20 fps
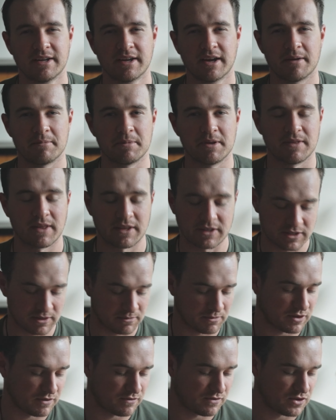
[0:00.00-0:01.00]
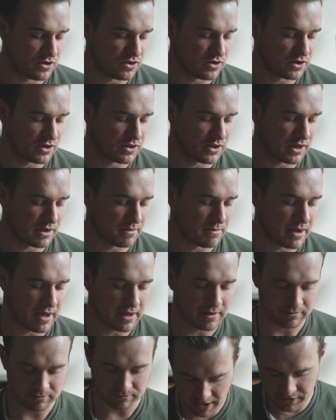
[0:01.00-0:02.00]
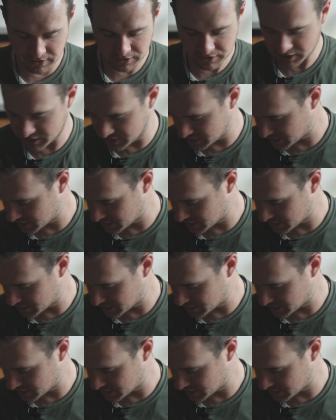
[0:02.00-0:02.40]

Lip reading: I mean, that's something for you to think about. Other things